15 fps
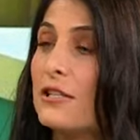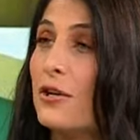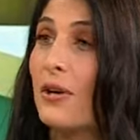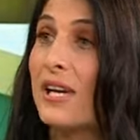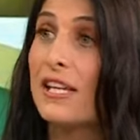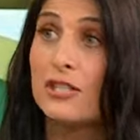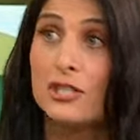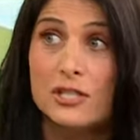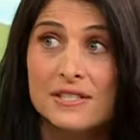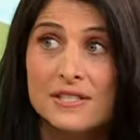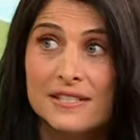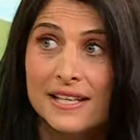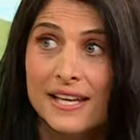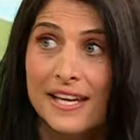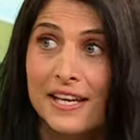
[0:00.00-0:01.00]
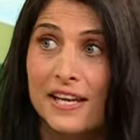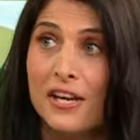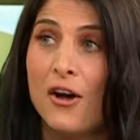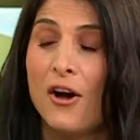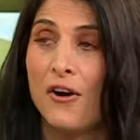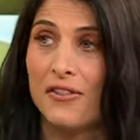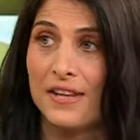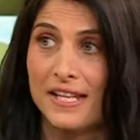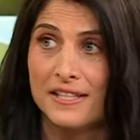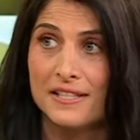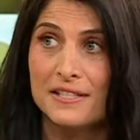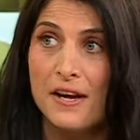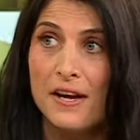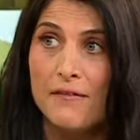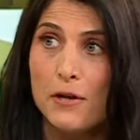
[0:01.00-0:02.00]
your kitchen sink, on the
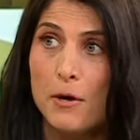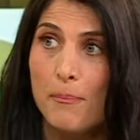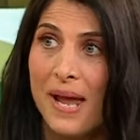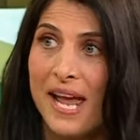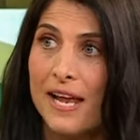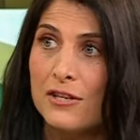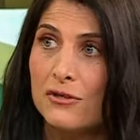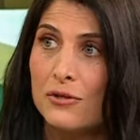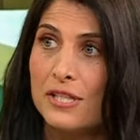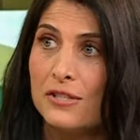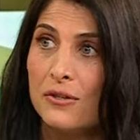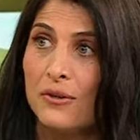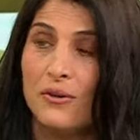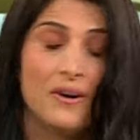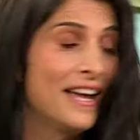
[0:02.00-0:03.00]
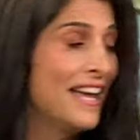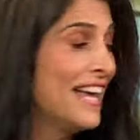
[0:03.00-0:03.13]
inside of your pantry door.